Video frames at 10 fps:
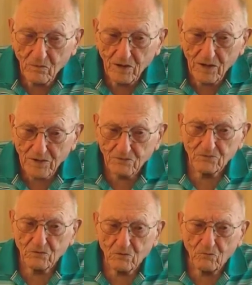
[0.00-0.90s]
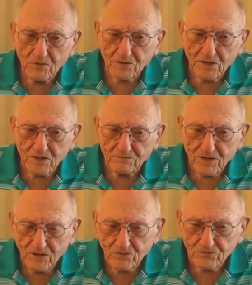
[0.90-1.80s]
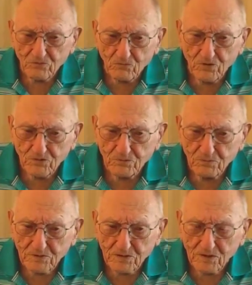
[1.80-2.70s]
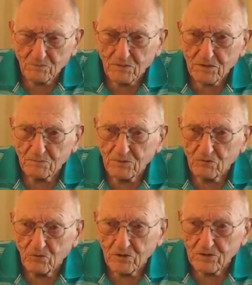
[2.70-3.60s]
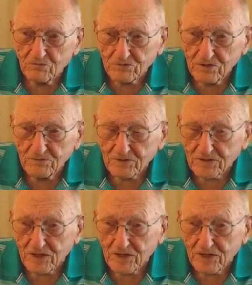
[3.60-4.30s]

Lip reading: I don't know what kind of a house it was, but that might have been where he was living.